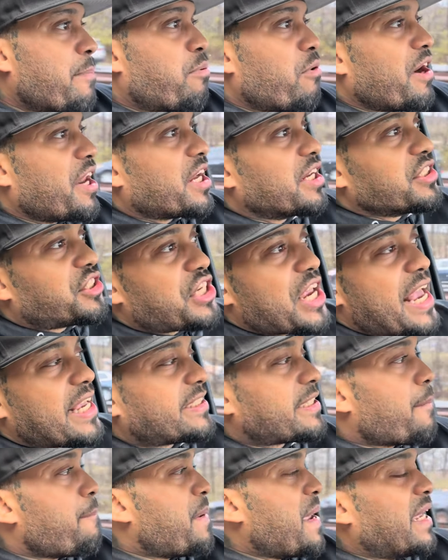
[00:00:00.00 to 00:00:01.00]
pretty good
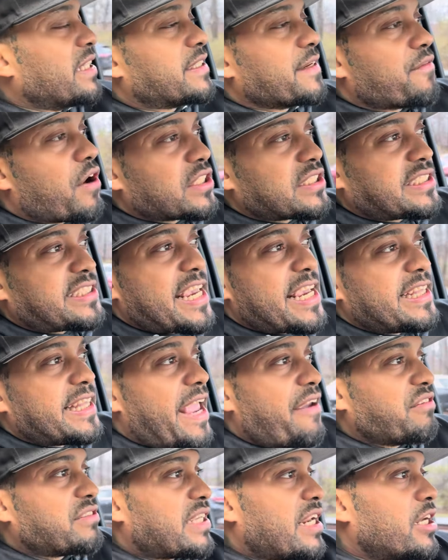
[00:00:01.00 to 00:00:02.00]
chance at beating Gervonta Tan Davis